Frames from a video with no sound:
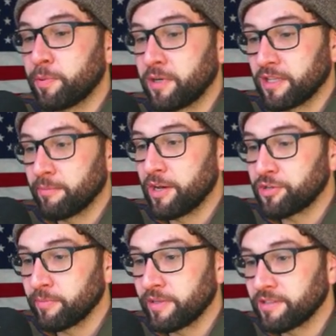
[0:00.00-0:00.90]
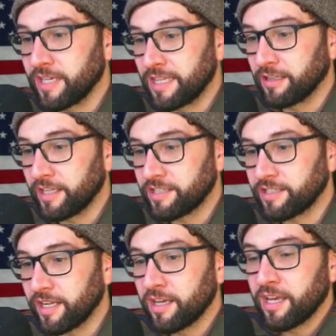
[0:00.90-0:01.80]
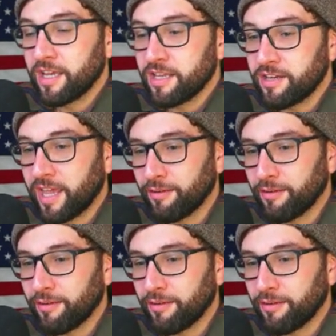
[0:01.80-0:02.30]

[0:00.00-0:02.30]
the measurements in the listing. You can't really